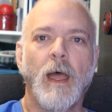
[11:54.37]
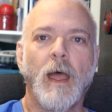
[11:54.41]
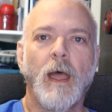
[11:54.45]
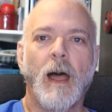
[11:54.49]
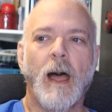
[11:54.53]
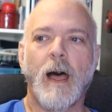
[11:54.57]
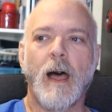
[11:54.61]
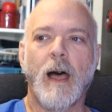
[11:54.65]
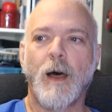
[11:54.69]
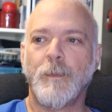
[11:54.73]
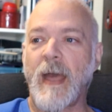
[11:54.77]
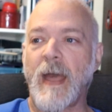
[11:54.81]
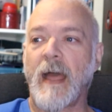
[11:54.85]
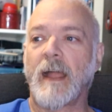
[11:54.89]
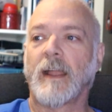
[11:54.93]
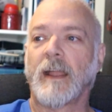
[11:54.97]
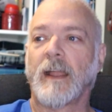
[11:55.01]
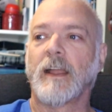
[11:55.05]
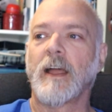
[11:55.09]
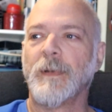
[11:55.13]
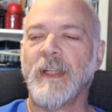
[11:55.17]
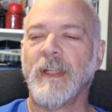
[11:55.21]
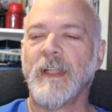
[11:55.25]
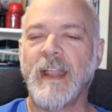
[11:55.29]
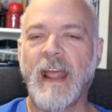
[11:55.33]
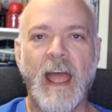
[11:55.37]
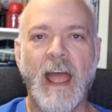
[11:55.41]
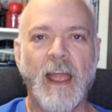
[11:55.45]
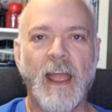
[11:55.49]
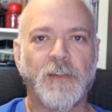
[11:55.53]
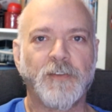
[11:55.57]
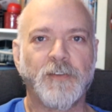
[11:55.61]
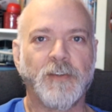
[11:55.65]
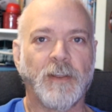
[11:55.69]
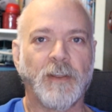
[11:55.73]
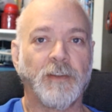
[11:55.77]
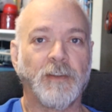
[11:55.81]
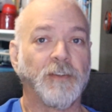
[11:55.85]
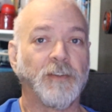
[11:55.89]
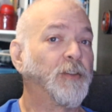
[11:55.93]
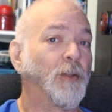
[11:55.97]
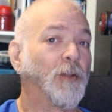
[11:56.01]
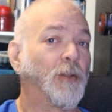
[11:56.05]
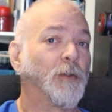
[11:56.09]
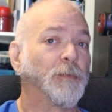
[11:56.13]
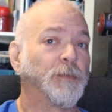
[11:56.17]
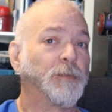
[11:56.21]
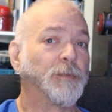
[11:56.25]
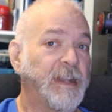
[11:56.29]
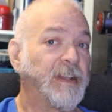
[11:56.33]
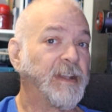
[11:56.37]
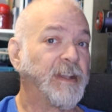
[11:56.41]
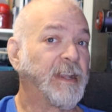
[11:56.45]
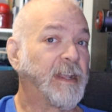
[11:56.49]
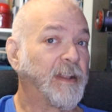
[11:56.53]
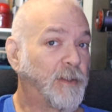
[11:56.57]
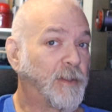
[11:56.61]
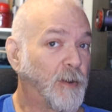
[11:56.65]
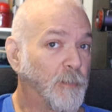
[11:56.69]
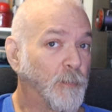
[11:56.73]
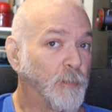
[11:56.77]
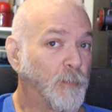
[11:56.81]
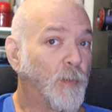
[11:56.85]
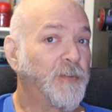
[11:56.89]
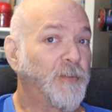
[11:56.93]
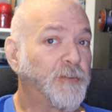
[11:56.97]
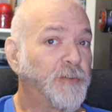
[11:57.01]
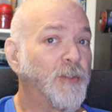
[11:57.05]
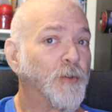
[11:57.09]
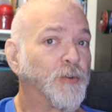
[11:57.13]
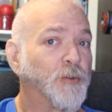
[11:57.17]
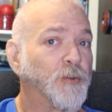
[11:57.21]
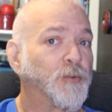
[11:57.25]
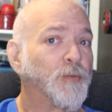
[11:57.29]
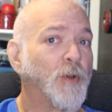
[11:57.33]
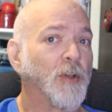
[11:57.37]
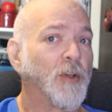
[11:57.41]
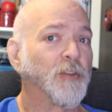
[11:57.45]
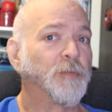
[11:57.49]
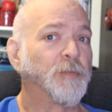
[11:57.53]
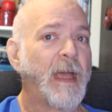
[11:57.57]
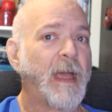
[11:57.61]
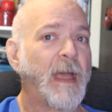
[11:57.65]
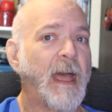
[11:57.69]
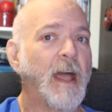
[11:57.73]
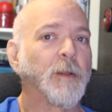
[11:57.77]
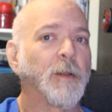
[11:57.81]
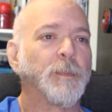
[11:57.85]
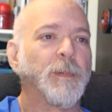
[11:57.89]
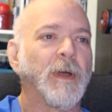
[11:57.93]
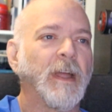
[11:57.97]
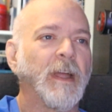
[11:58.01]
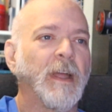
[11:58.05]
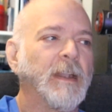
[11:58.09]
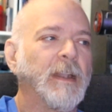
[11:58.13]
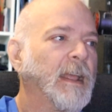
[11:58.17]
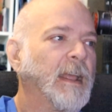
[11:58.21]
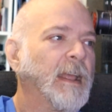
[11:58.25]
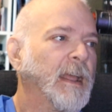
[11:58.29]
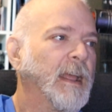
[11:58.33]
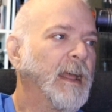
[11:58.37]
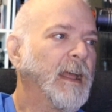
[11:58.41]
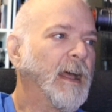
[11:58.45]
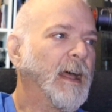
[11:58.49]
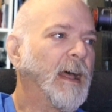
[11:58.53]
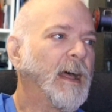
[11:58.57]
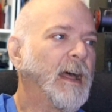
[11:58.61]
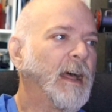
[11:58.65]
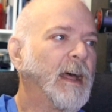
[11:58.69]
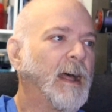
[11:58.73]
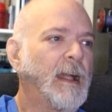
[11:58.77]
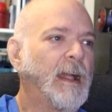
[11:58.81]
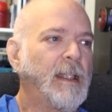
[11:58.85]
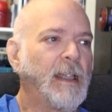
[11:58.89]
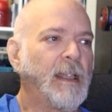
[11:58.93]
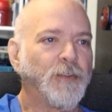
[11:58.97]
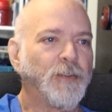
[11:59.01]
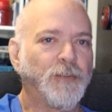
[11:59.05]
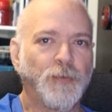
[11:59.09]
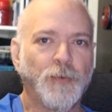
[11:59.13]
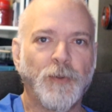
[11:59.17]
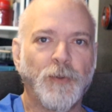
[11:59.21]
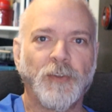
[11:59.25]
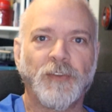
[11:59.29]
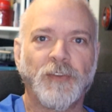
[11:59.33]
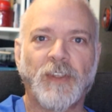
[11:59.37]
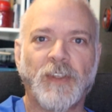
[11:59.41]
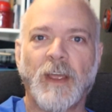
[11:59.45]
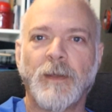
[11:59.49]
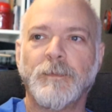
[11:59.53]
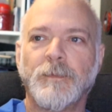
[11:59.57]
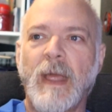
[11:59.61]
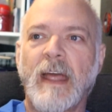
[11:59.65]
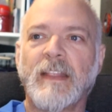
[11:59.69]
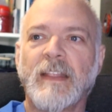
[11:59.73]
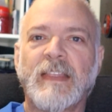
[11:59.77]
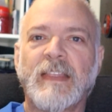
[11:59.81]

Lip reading: back up in action. Still need to get the rest of their shrugs back, but as soon as I'm at